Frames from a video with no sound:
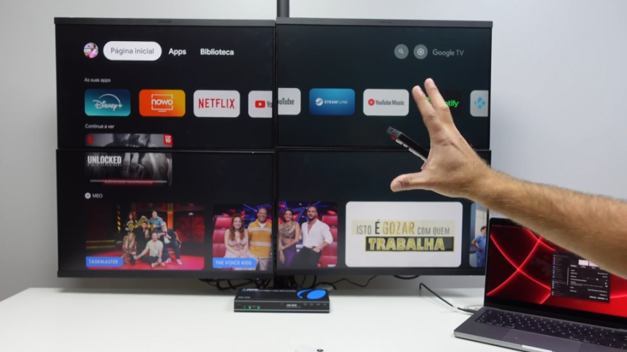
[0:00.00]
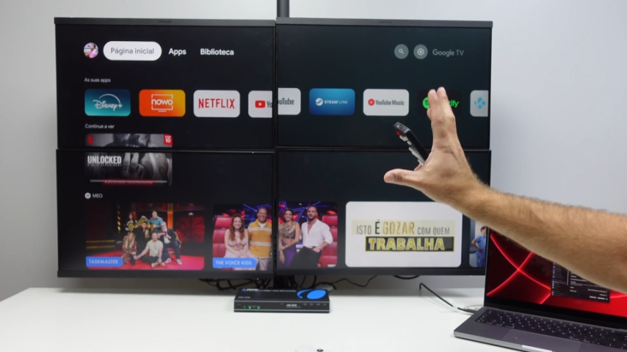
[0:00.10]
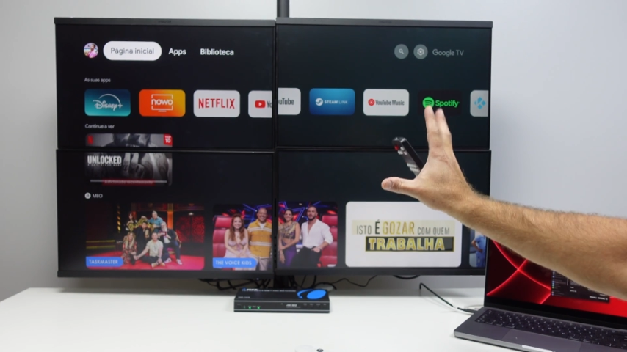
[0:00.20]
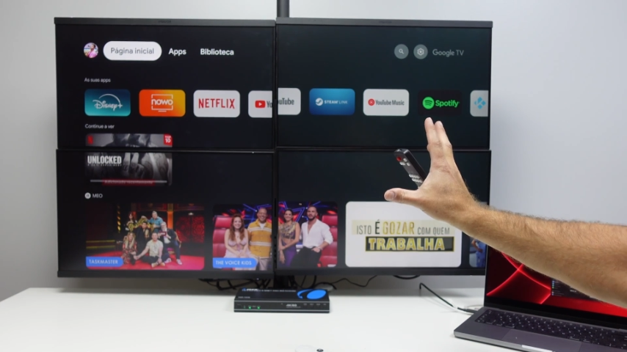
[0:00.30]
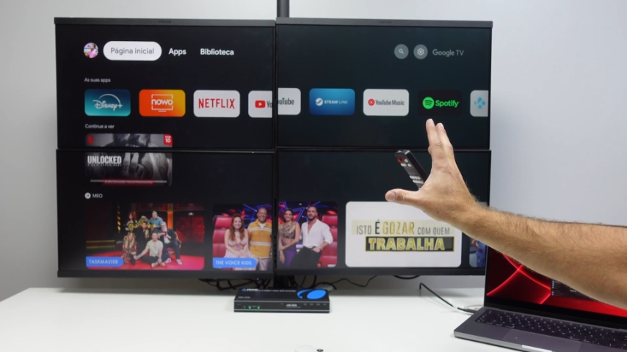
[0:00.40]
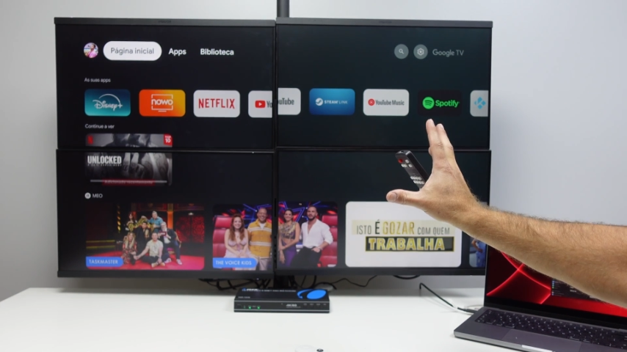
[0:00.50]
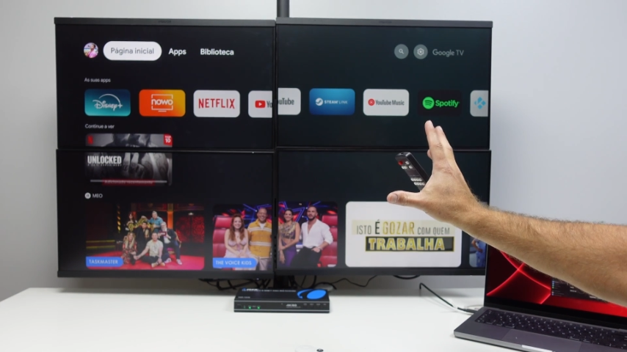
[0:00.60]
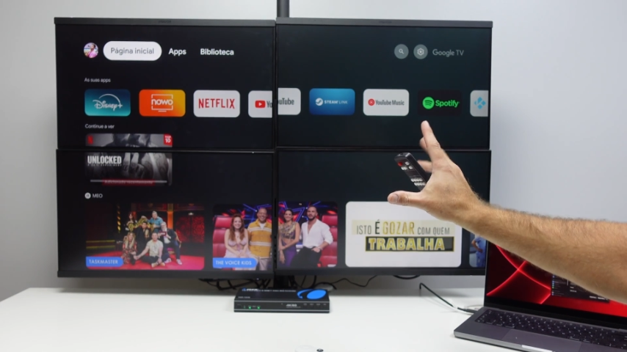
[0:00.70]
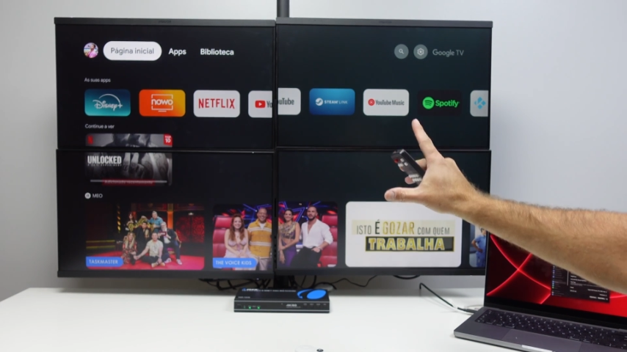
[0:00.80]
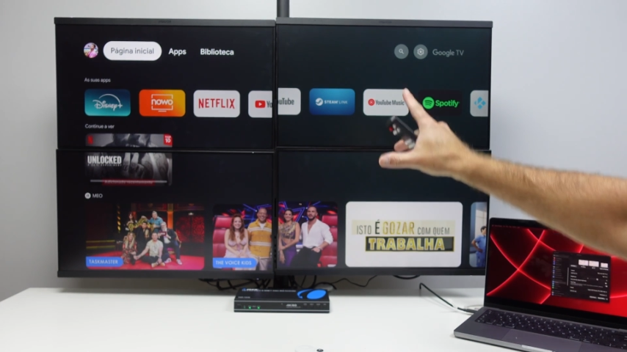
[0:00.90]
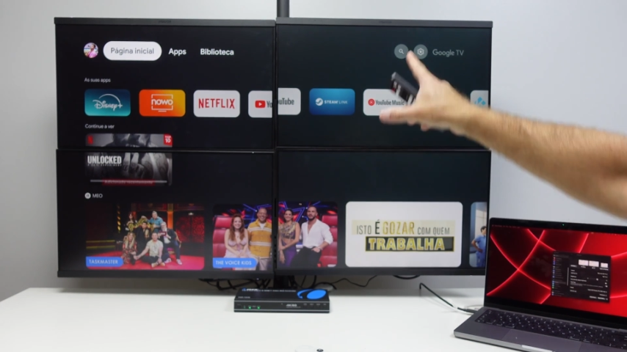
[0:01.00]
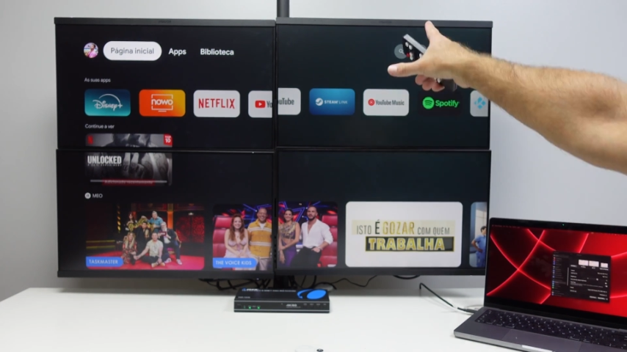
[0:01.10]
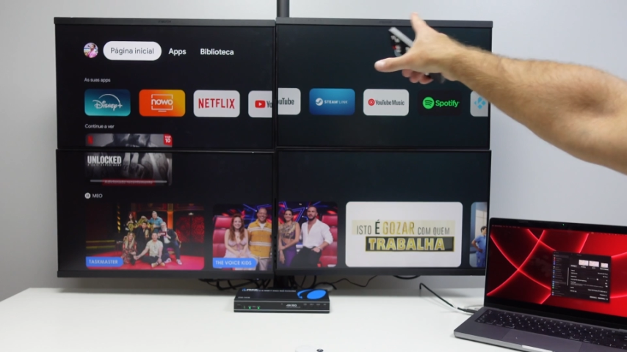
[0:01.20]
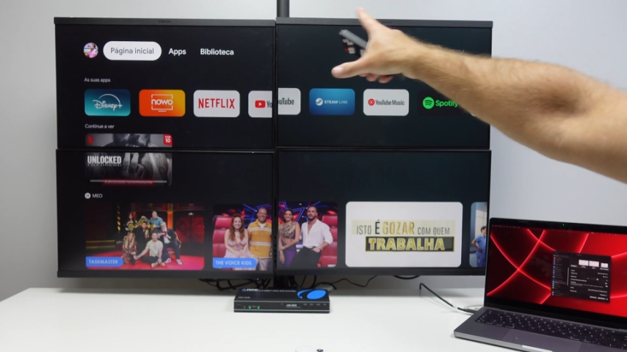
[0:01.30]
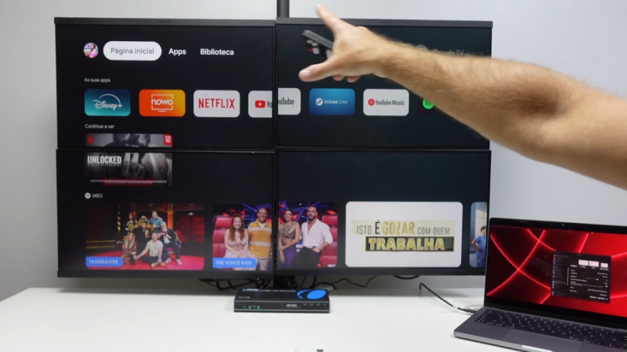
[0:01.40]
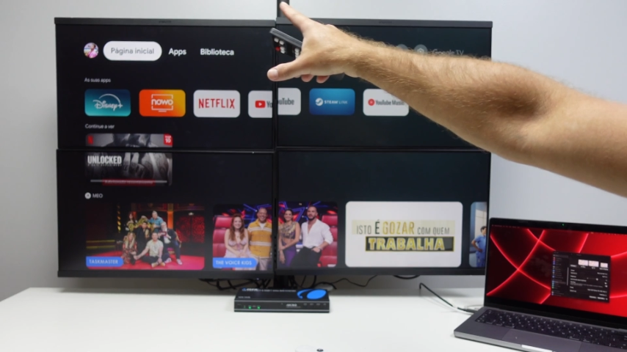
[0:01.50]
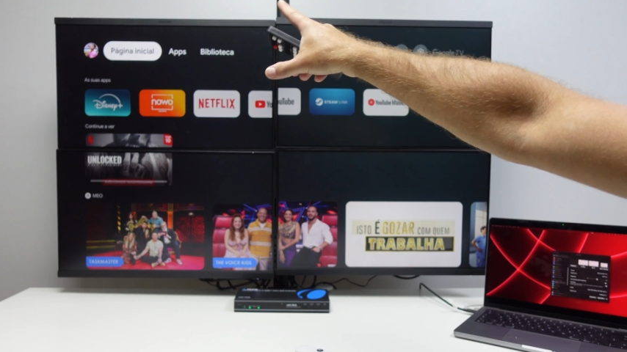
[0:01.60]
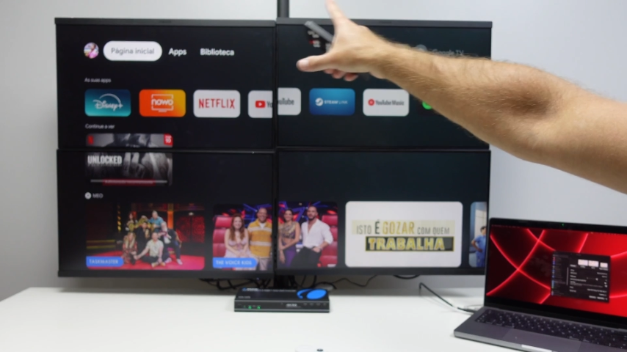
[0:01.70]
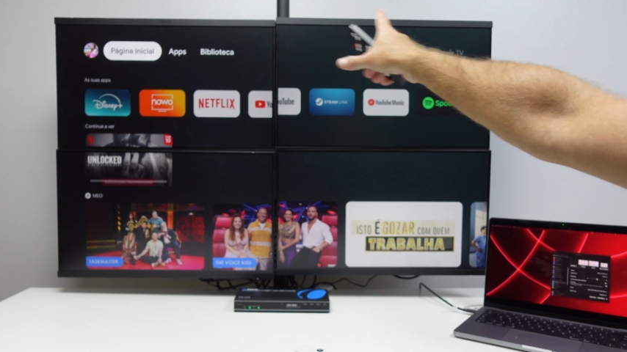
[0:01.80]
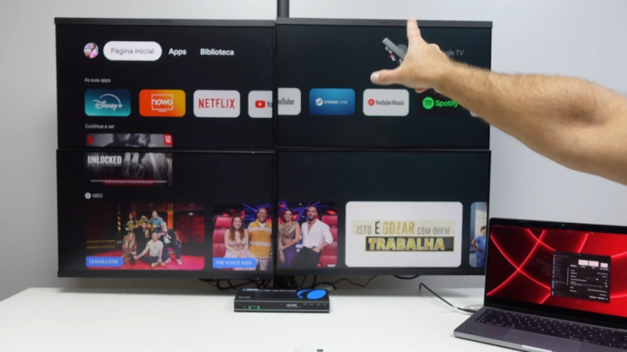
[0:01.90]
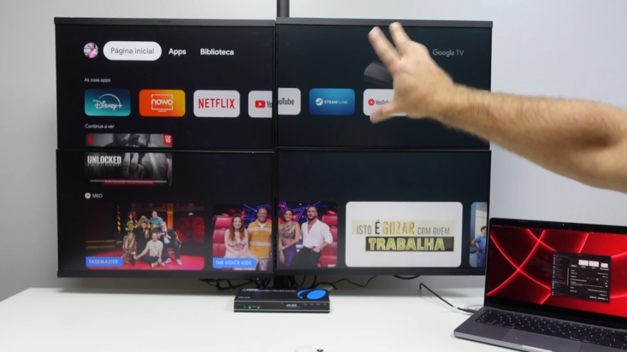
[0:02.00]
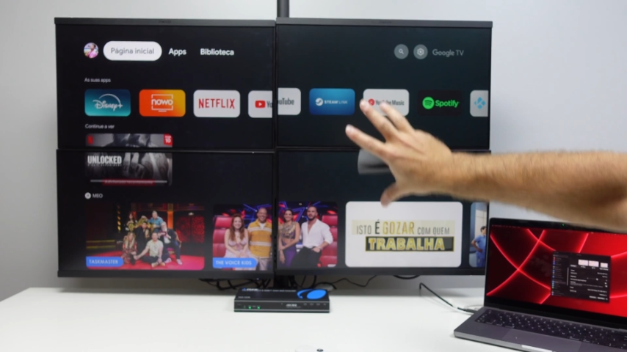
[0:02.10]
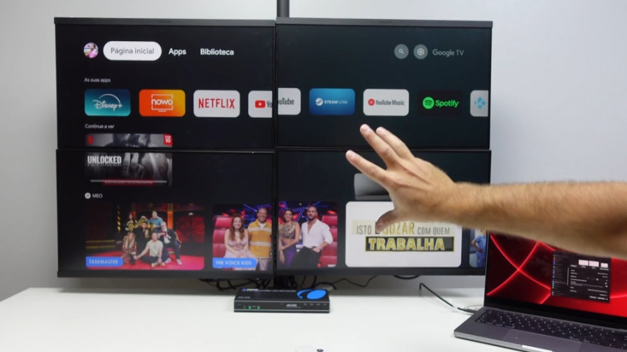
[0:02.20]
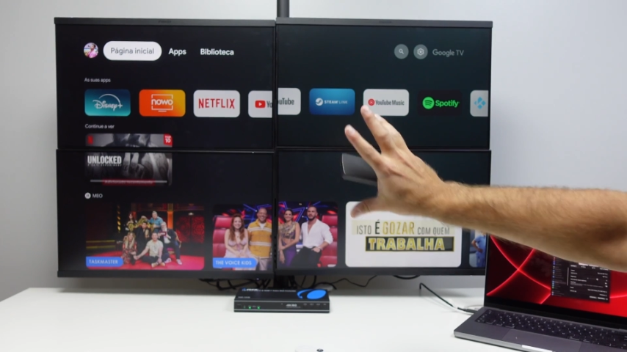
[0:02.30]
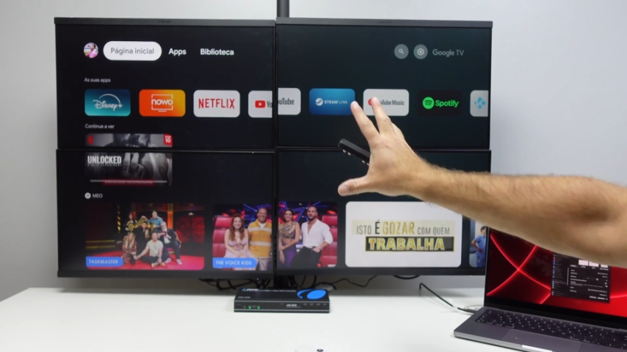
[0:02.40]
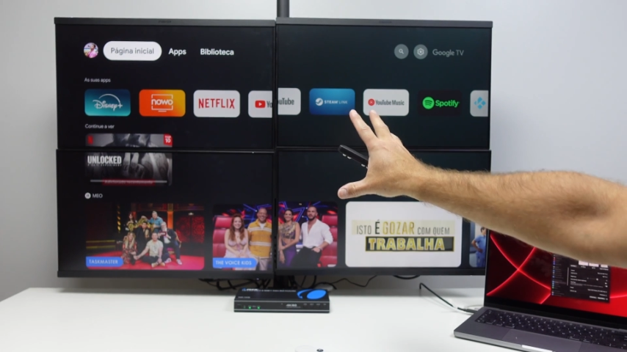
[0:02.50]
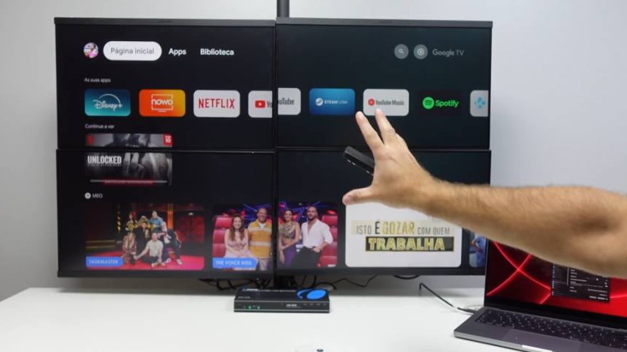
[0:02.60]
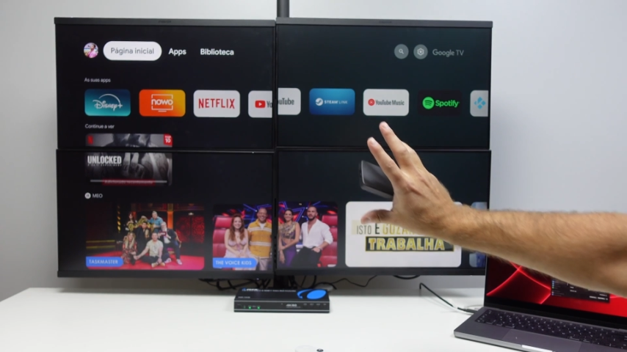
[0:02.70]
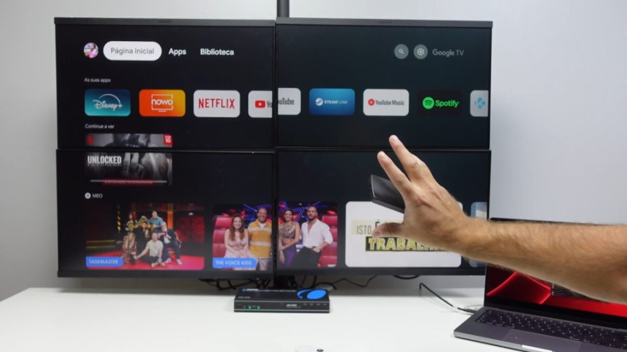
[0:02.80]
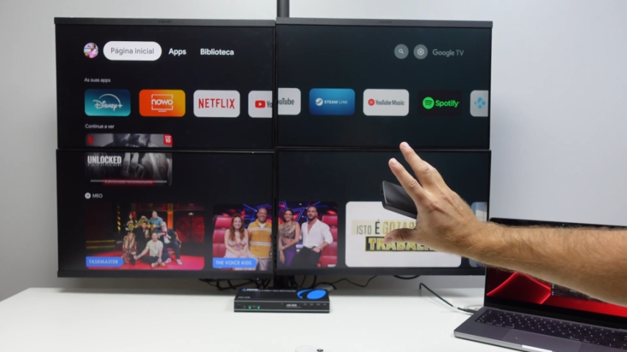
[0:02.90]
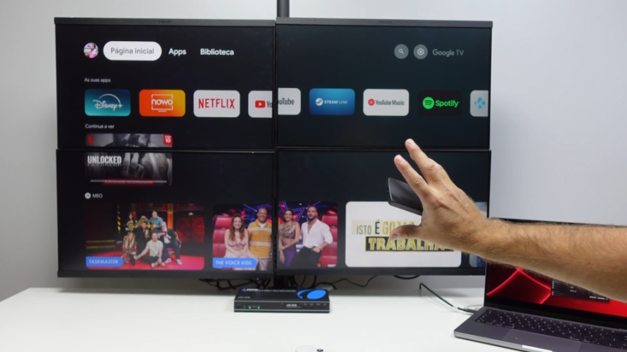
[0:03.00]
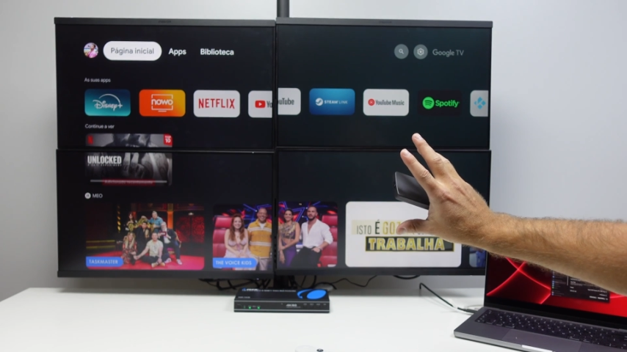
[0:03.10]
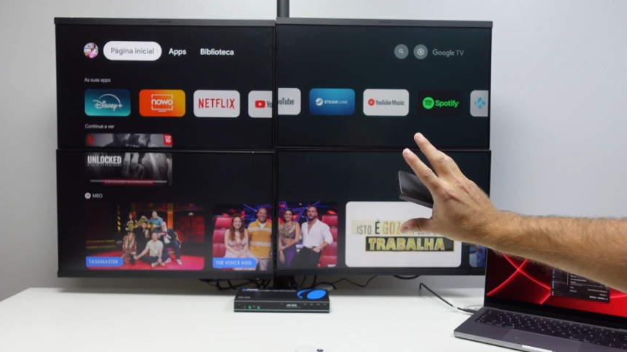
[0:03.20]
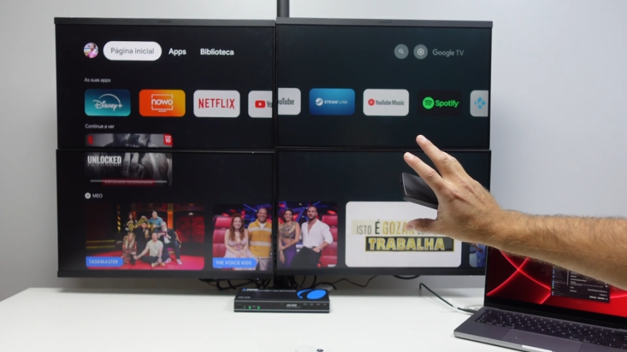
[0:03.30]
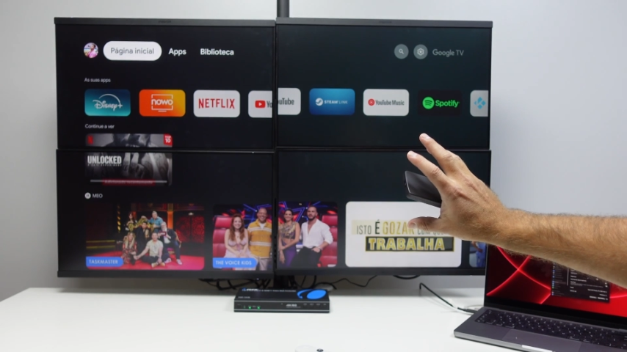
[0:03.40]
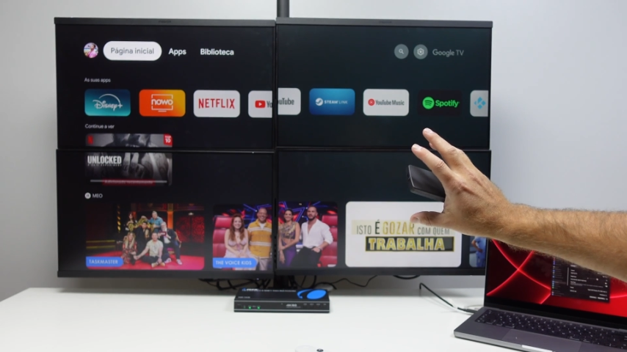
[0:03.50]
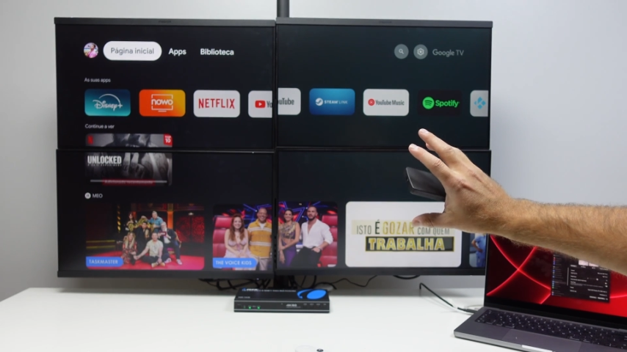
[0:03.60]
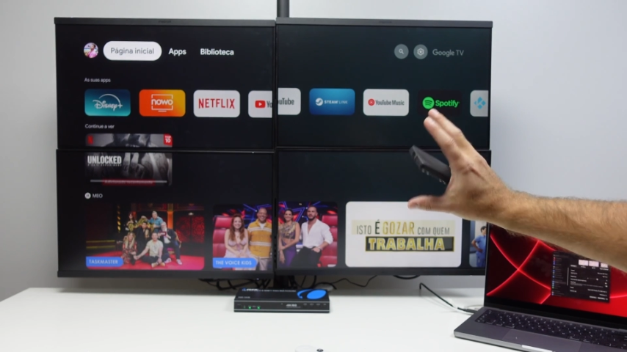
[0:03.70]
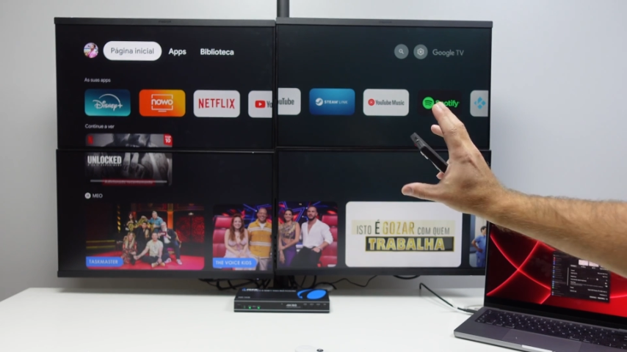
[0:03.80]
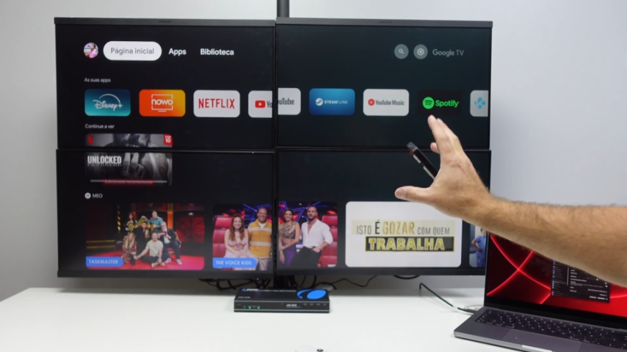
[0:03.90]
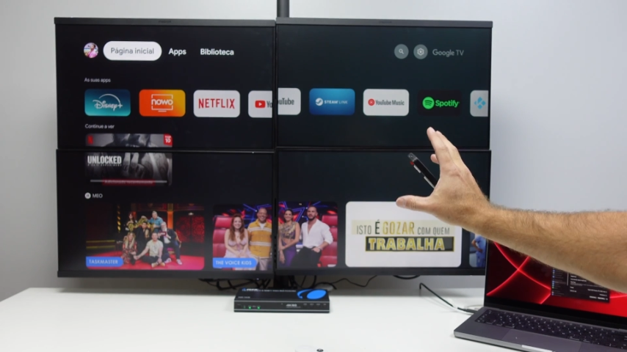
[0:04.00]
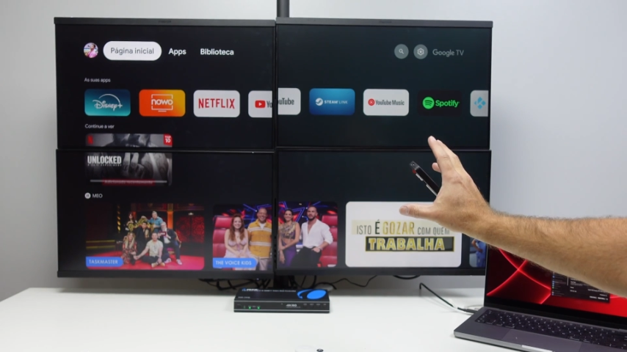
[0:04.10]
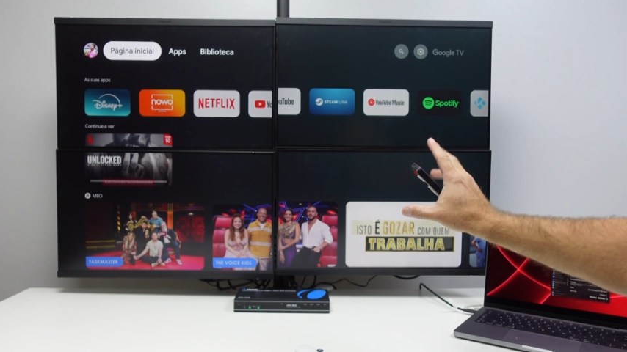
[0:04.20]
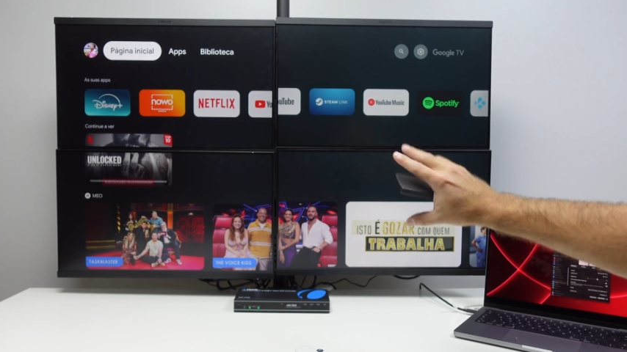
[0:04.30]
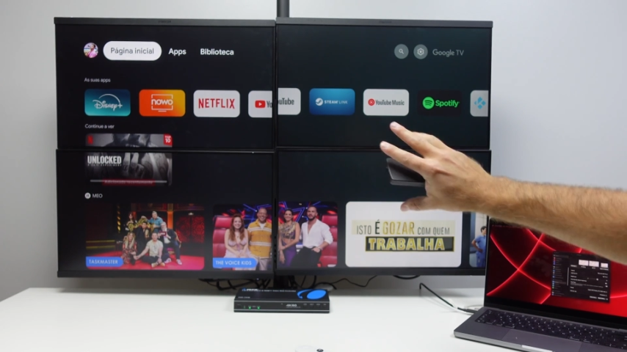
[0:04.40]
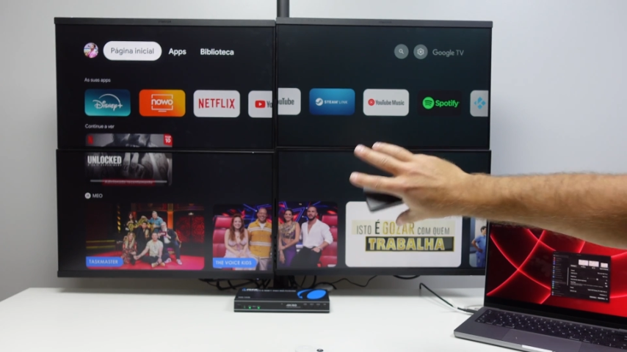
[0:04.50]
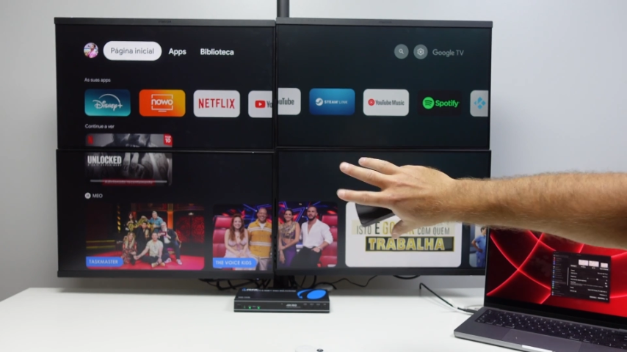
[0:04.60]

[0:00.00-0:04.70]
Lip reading: No face is visible, so there are no lips to read.